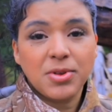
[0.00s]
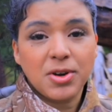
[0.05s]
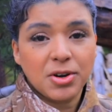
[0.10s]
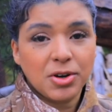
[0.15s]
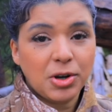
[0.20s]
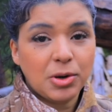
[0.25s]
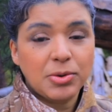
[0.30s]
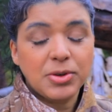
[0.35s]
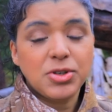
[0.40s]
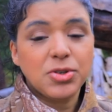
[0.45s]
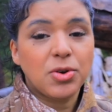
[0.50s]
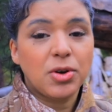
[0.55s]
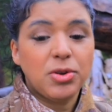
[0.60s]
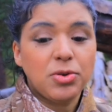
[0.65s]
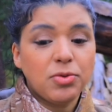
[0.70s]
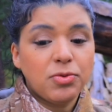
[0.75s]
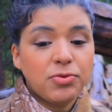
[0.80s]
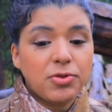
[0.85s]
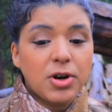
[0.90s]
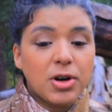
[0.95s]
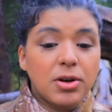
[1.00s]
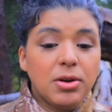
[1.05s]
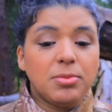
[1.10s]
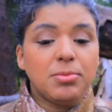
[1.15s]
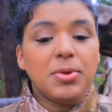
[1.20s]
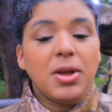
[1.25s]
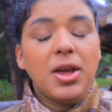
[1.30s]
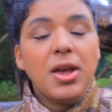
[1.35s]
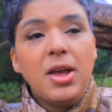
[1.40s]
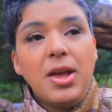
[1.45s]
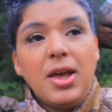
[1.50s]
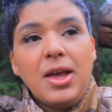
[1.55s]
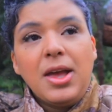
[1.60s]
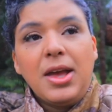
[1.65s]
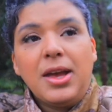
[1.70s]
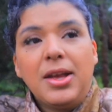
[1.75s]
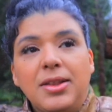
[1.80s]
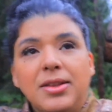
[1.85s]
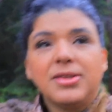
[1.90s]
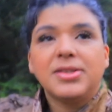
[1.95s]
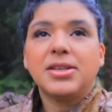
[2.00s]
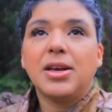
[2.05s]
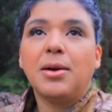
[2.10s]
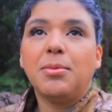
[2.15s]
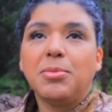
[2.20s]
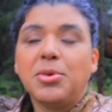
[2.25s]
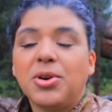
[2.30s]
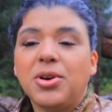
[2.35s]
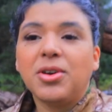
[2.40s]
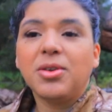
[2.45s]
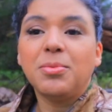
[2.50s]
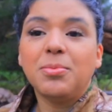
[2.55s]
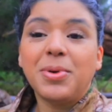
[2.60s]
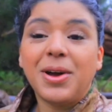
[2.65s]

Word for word: They're going to a new farm in the summer,